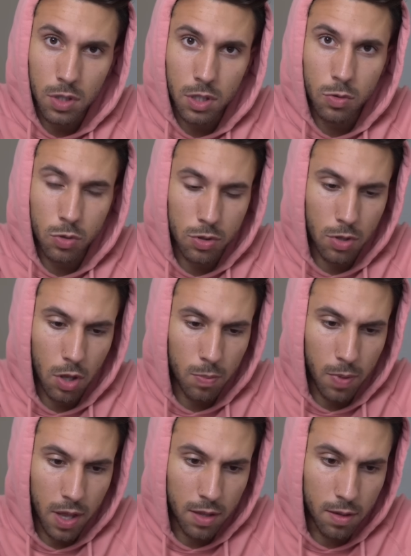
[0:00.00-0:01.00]
This was
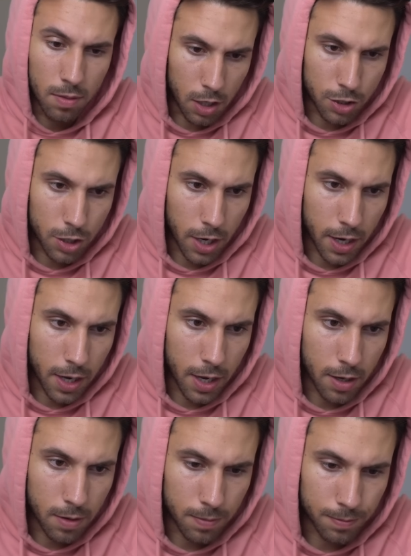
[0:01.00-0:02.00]
not bad. Let's try
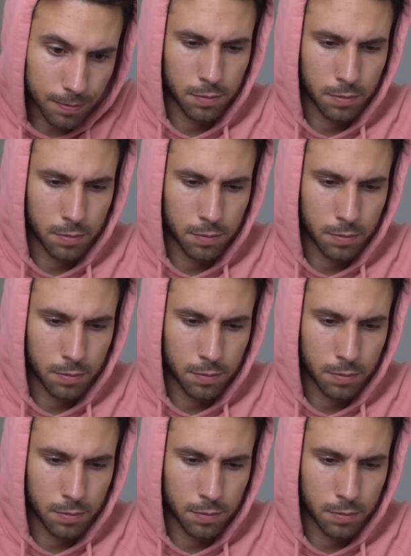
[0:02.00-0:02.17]
again.